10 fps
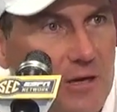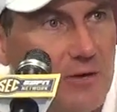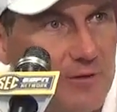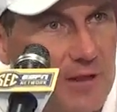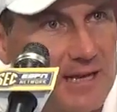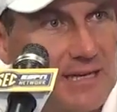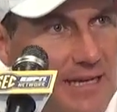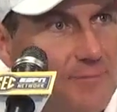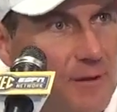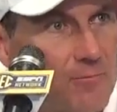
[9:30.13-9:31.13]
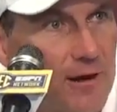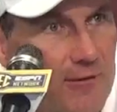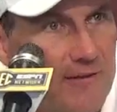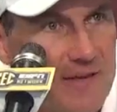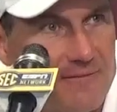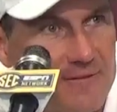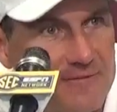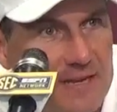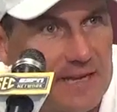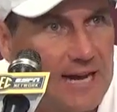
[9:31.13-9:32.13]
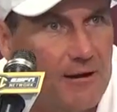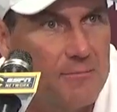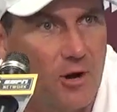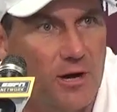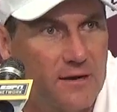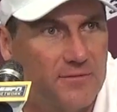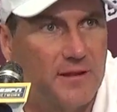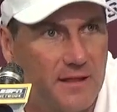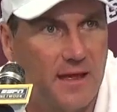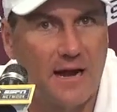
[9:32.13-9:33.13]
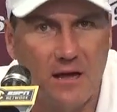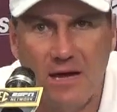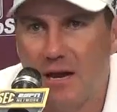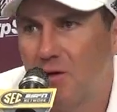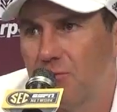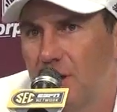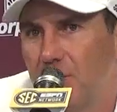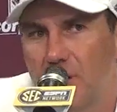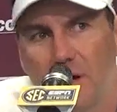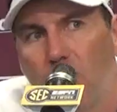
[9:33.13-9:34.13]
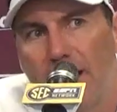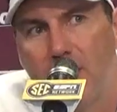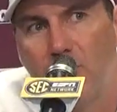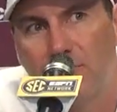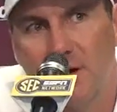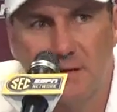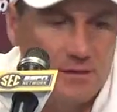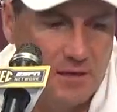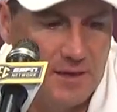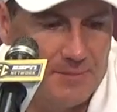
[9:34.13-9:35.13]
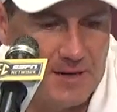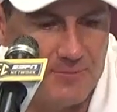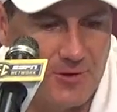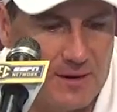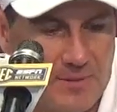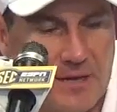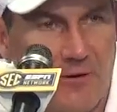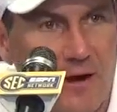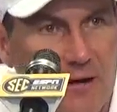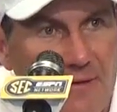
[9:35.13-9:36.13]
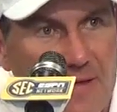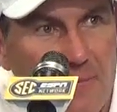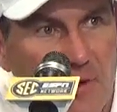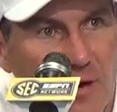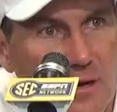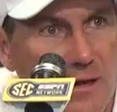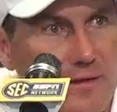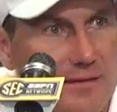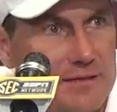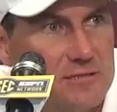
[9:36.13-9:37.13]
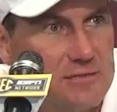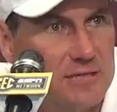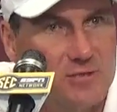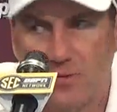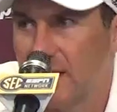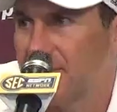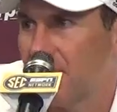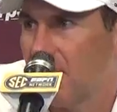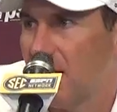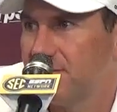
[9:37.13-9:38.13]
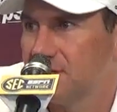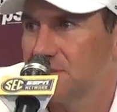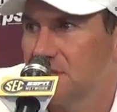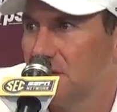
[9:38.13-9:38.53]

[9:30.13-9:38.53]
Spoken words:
You know, if we'd like to keep him right around that 15 carry mark. I don't really want to go way over it, but I'm great being right around that mark. I think that's okay for our offense.